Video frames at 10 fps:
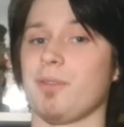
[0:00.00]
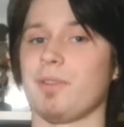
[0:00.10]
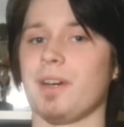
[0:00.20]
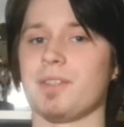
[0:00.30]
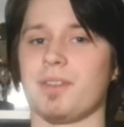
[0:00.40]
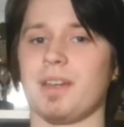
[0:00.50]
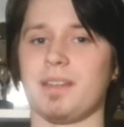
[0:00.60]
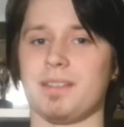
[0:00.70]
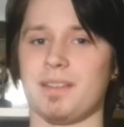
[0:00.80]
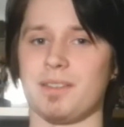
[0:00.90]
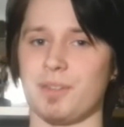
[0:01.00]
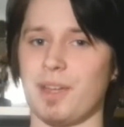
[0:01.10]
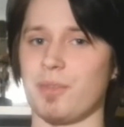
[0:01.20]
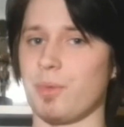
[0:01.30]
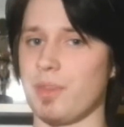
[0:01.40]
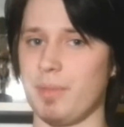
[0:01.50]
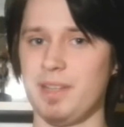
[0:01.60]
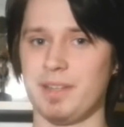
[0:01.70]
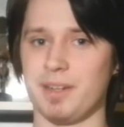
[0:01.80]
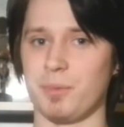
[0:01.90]
over here tonight, and together with
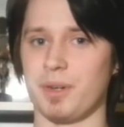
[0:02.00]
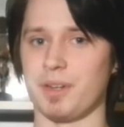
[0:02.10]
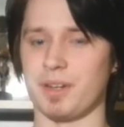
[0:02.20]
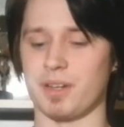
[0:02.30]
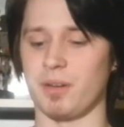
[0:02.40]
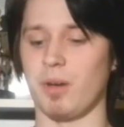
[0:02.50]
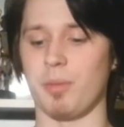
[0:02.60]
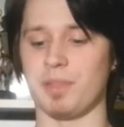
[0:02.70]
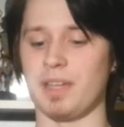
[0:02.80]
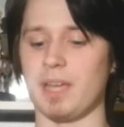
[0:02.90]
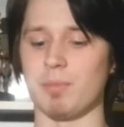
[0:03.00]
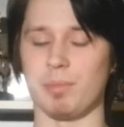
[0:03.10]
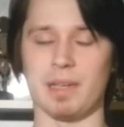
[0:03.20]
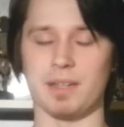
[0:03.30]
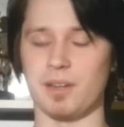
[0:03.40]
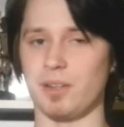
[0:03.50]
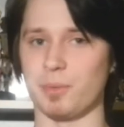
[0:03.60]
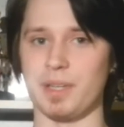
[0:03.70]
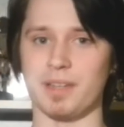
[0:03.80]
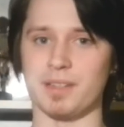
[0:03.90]
Emilia we're gonna co-op the game and play it all
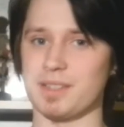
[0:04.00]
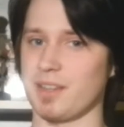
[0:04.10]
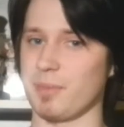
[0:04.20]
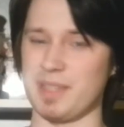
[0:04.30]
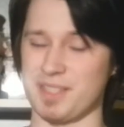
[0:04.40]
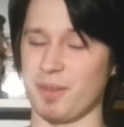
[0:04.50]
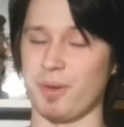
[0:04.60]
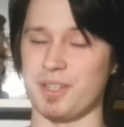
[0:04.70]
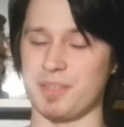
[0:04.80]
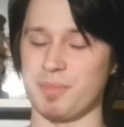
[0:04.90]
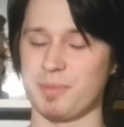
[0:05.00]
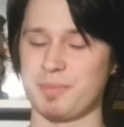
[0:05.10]
weekend. It's gonna be so awesome.